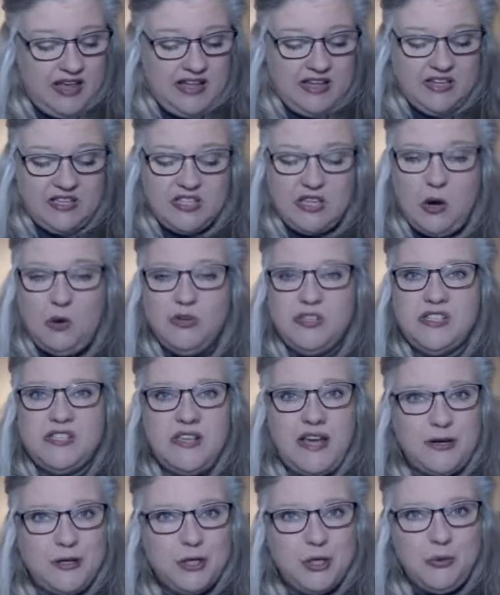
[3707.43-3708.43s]
So
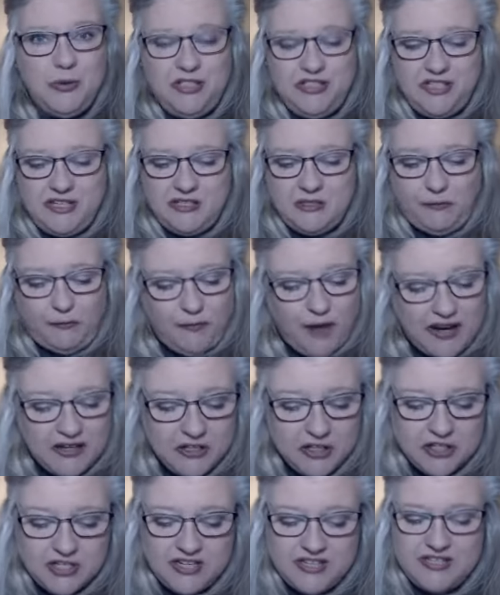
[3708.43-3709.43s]
sexual
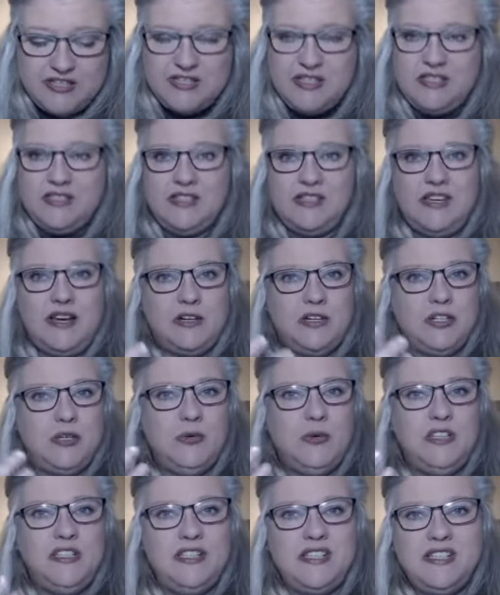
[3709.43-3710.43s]
dysfunctions and
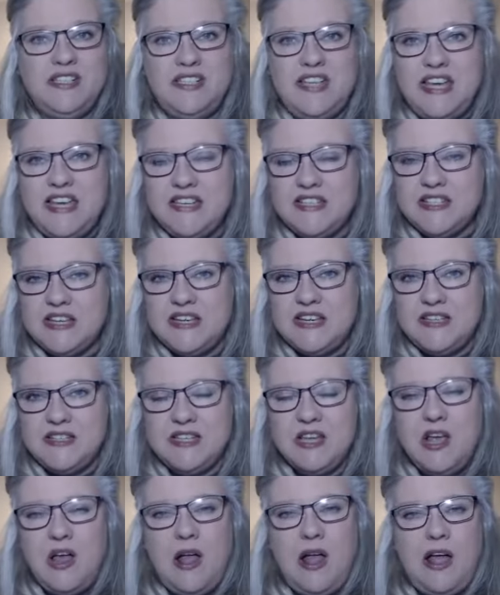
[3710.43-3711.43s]
sexual diseases,
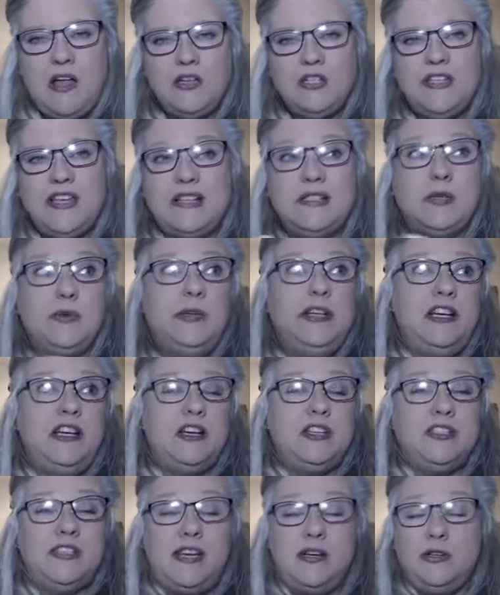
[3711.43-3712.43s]
sexual,
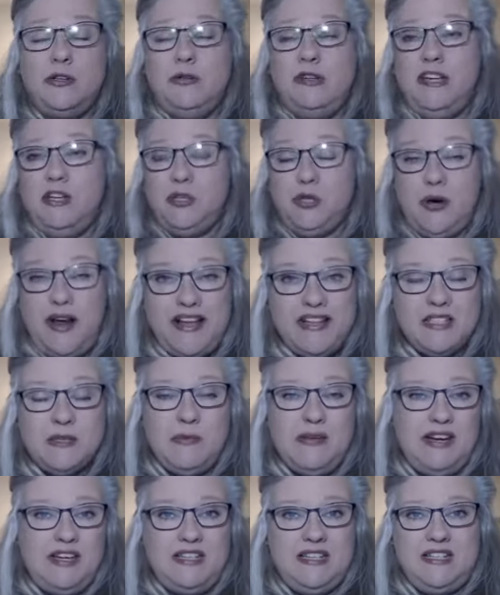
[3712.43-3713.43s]
sexually
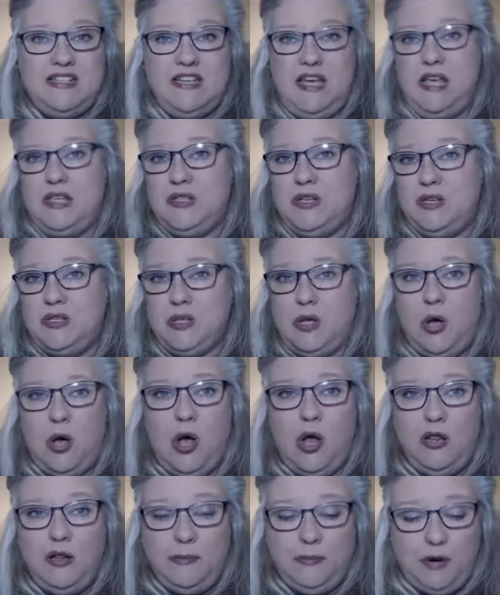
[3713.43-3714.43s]
transmitted diseases,
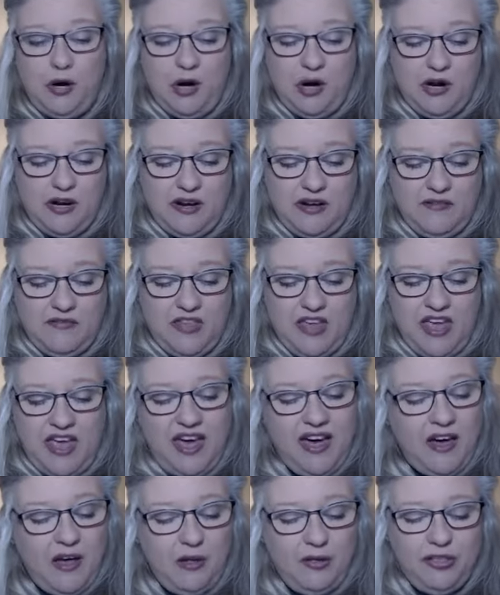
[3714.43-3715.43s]
all a part of the
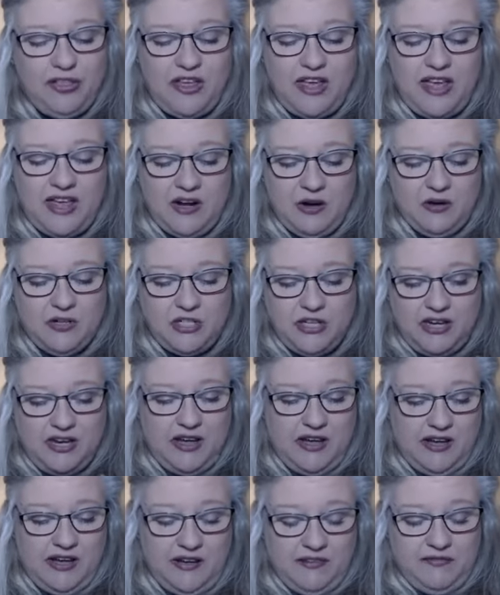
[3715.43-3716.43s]
health energy
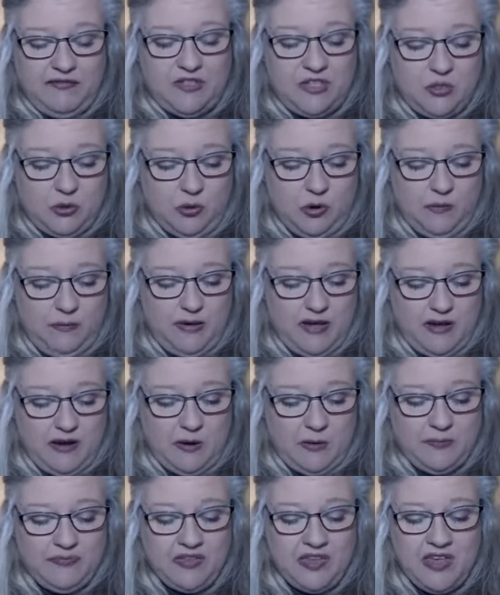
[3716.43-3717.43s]
of
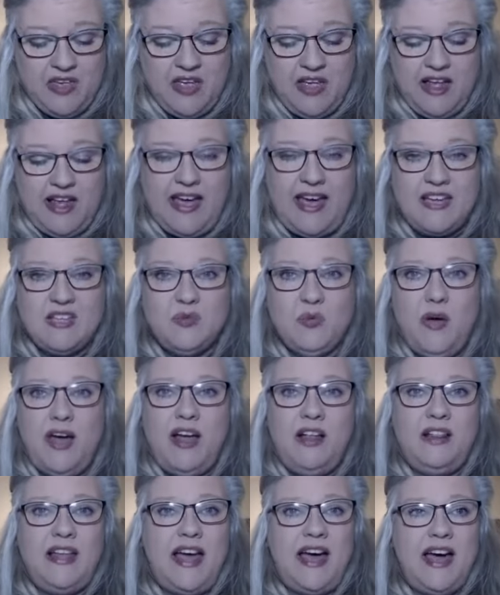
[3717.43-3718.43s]
Scorpio, as
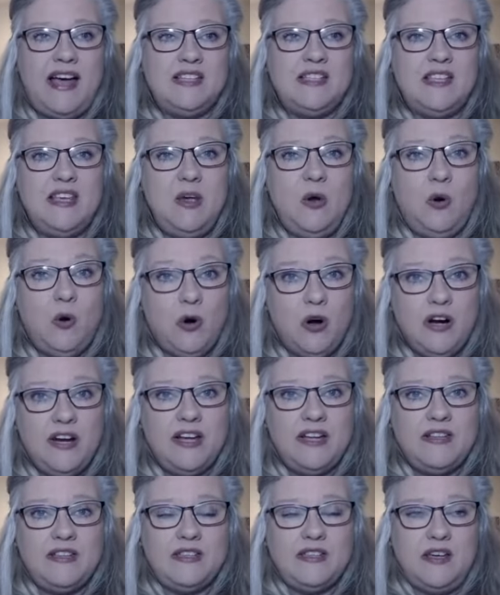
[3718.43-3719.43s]
well as the
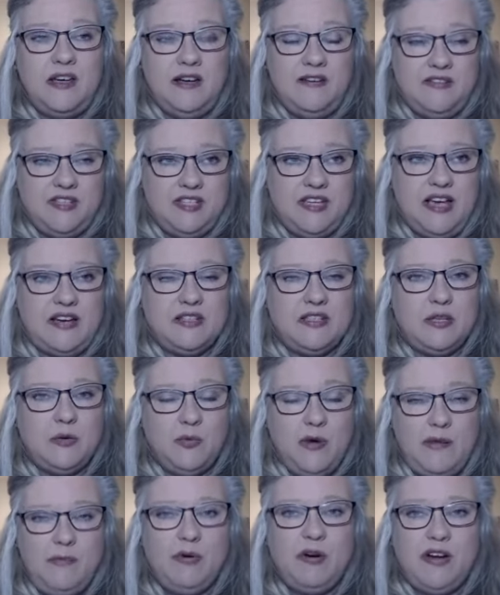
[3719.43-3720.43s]
organs of sex, the
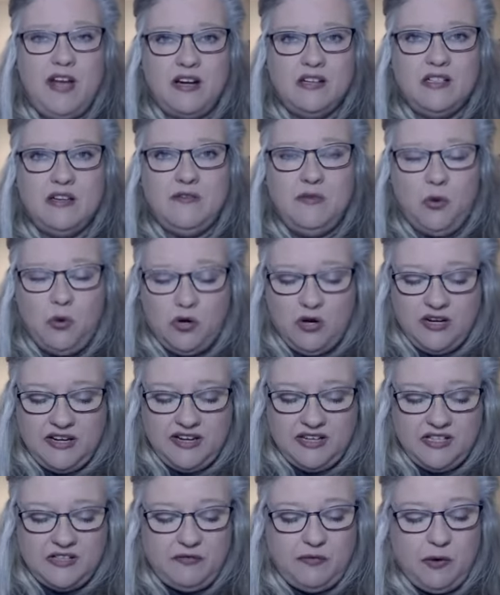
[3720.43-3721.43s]
reproductive
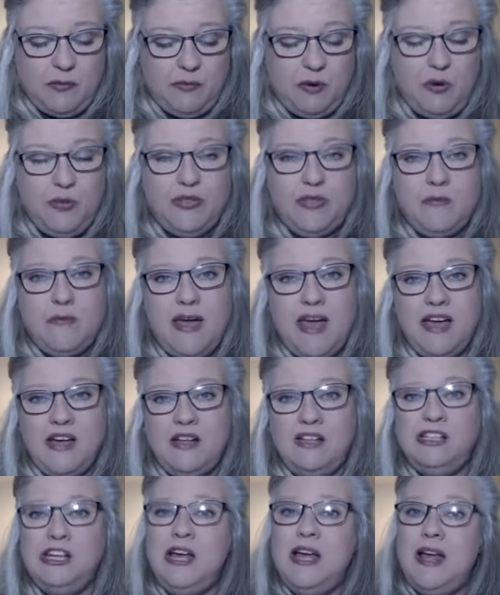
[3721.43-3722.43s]
organs for both the male